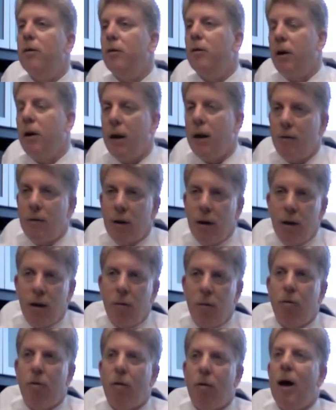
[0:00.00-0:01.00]
They're not having any
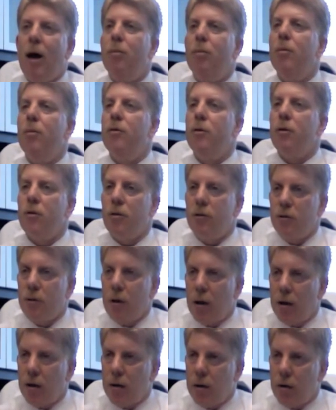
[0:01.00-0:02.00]
problems. They're just
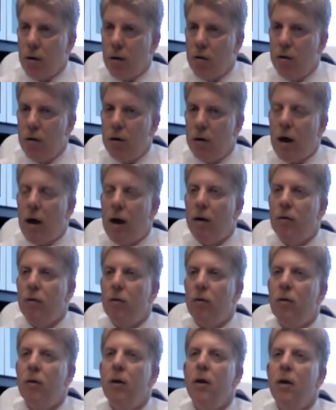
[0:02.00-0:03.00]
not going to go to the
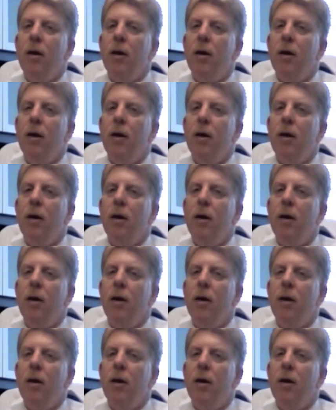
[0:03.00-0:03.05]
doctor.